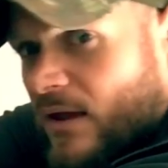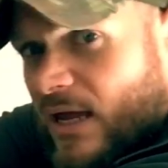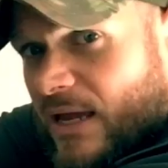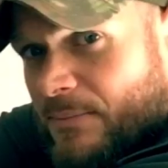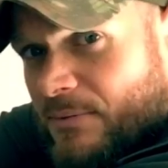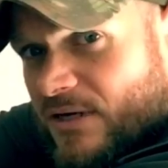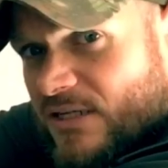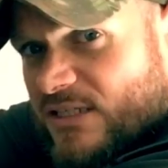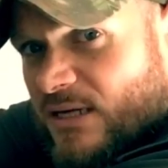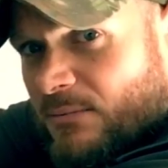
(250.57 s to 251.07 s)

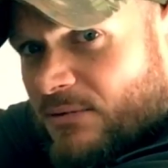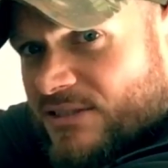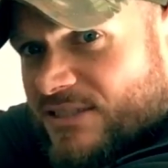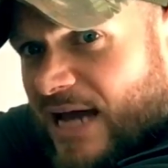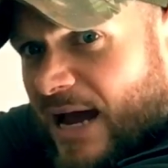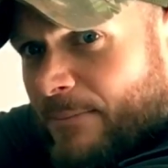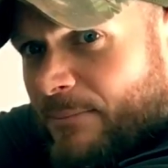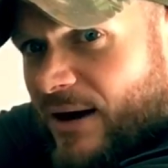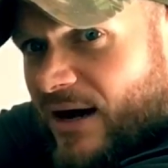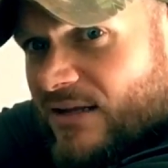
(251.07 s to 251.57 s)
and put a double
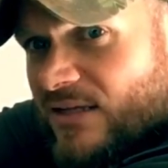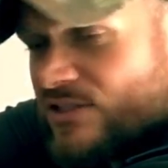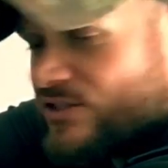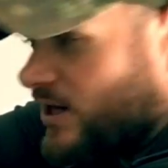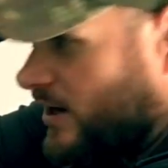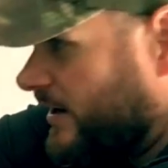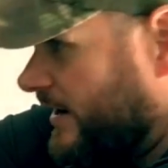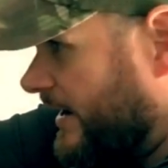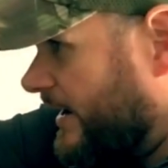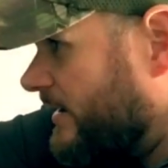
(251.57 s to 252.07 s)
tap on the
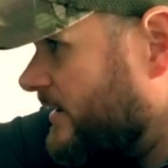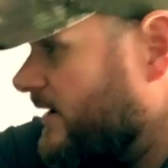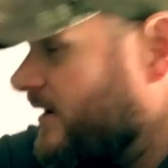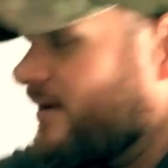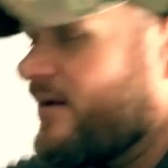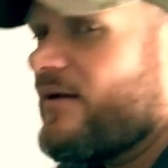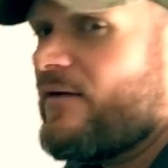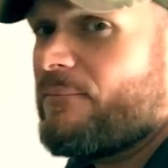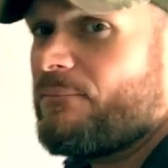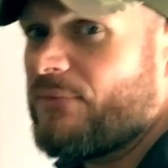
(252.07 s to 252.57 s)
target.
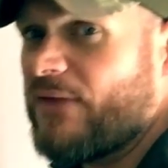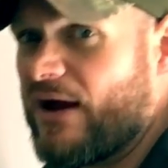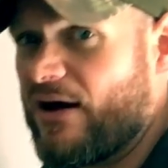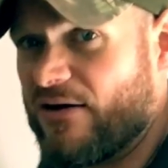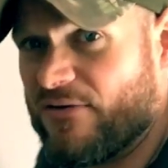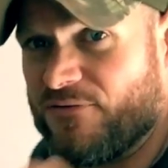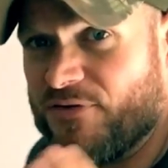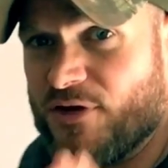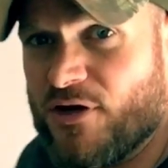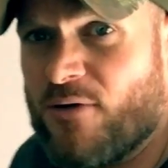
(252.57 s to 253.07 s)

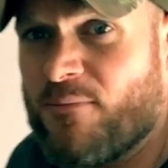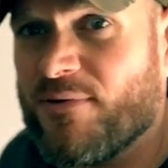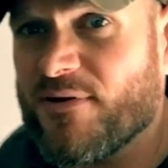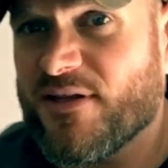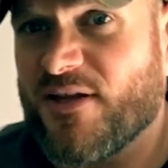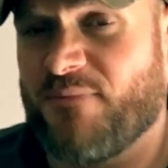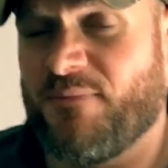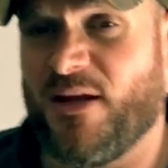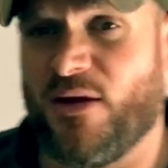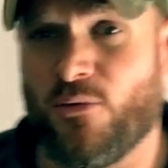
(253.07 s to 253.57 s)
Now, if you don't
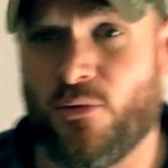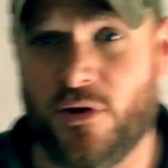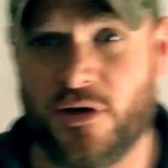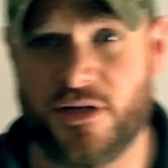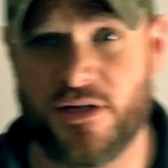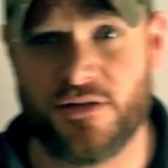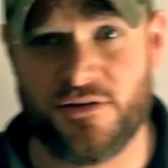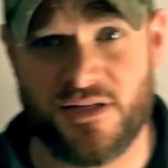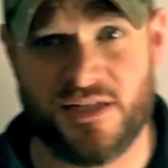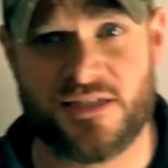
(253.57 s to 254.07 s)
believe me,
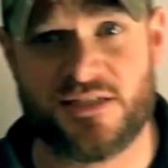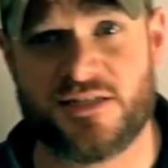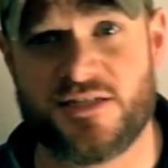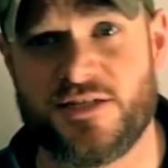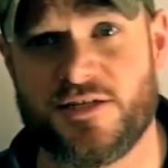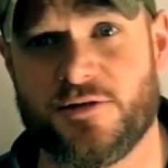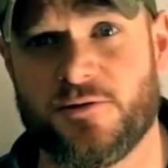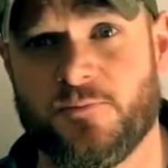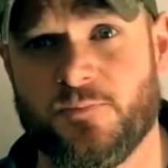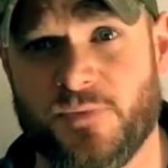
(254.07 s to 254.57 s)
what you need to
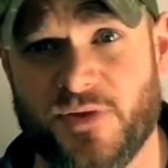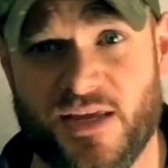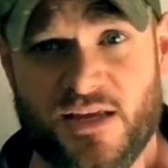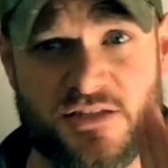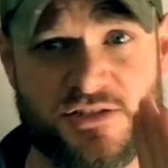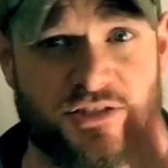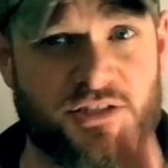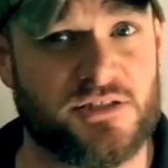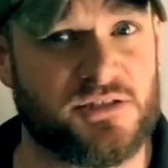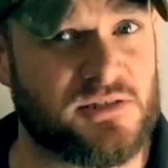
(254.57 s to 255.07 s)
do
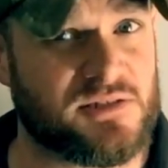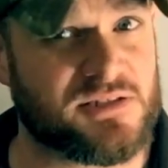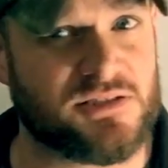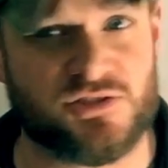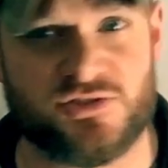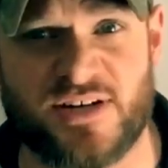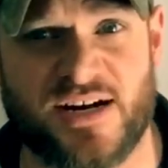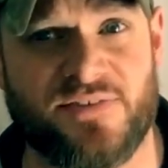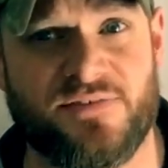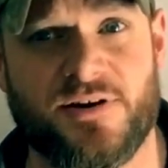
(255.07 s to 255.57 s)
is, you can do this
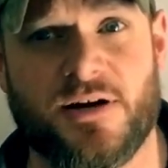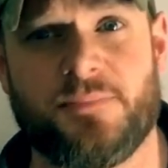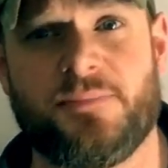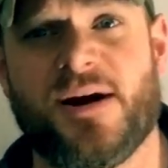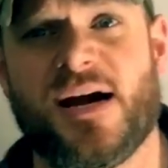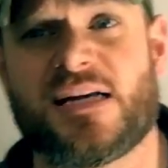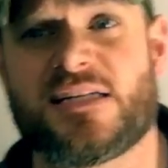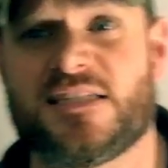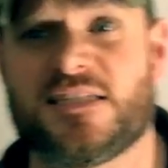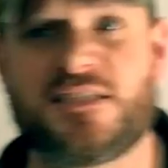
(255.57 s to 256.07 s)
in dry fire
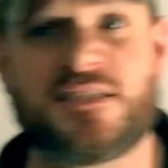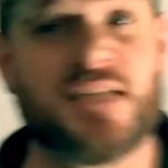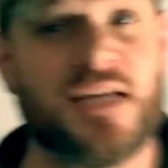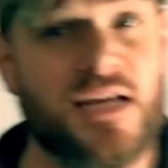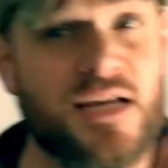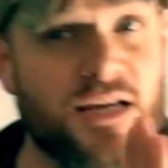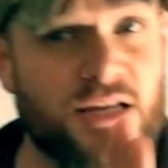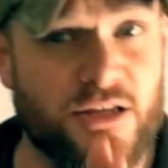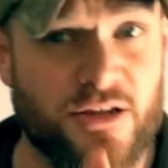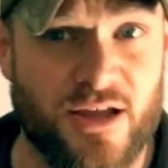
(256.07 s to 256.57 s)
practice.
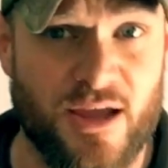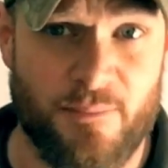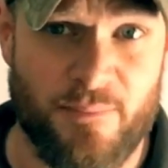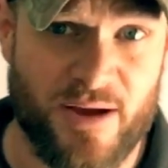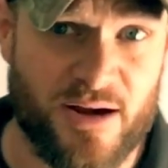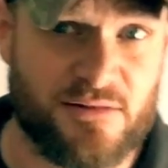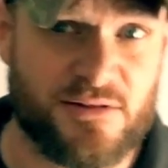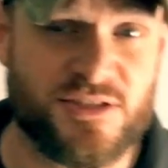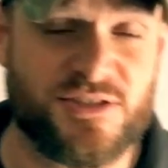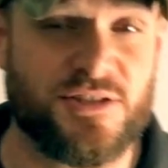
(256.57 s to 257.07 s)
You get
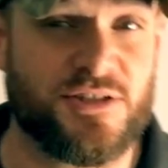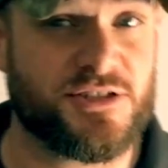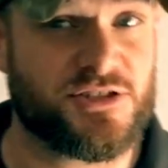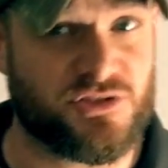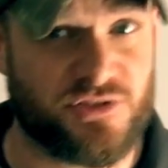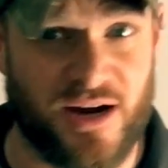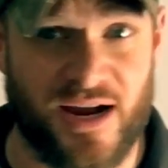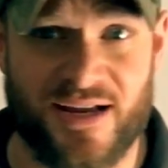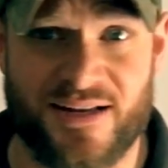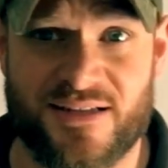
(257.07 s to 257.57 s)
better results
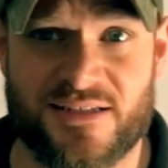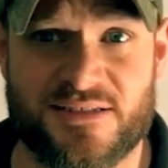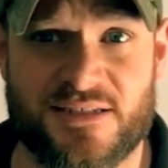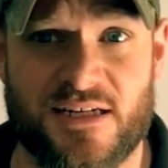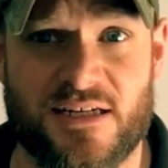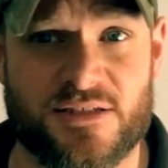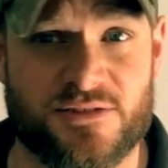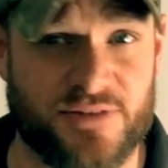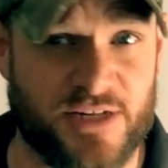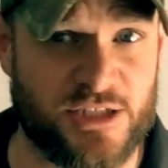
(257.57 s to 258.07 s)
trying this
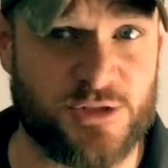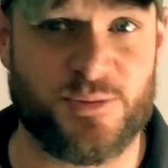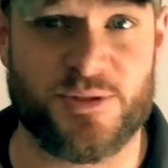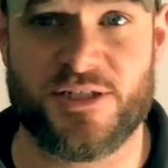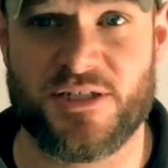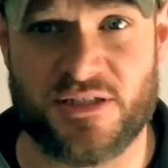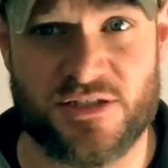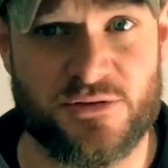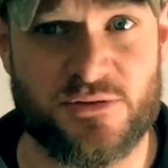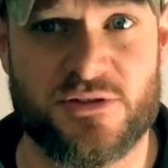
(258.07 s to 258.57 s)
out in the range, but
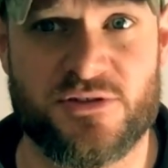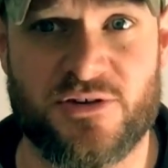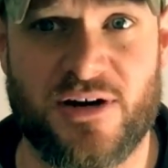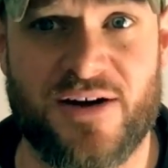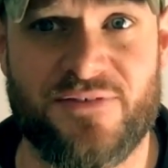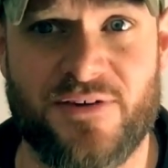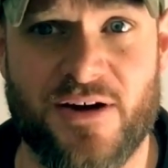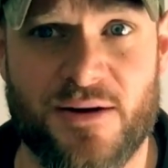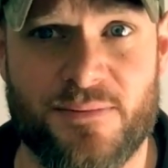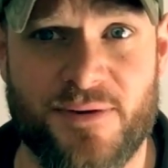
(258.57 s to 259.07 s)
you can do it in
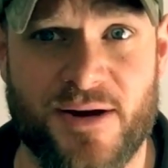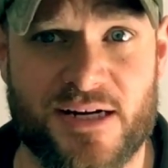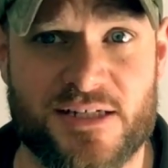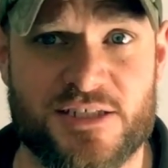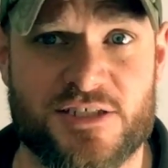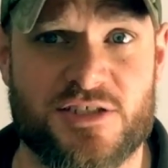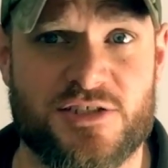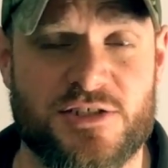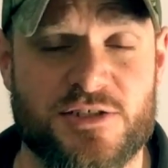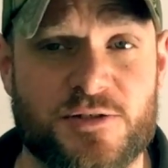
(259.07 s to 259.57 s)
dry fire
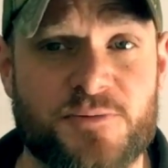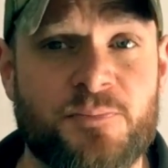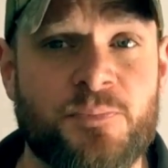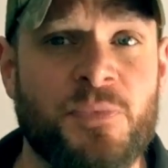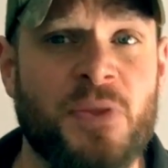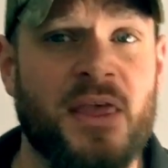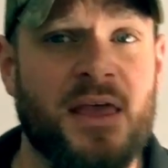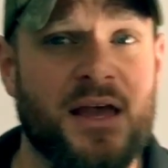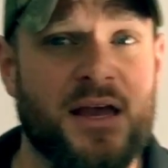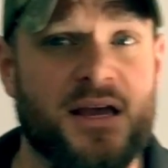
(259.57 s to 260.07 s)
practice too,
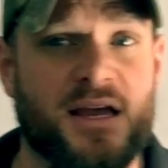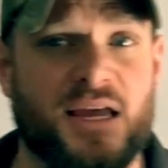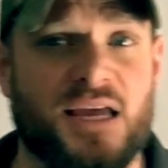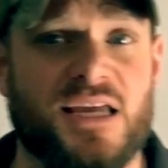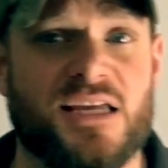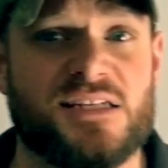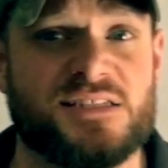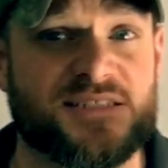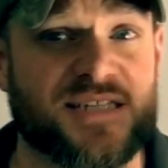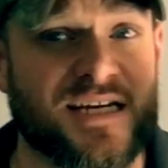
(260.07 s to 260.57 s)

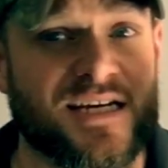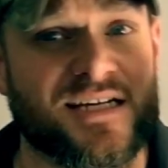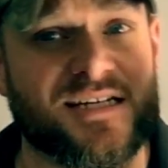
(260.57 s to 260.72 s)
is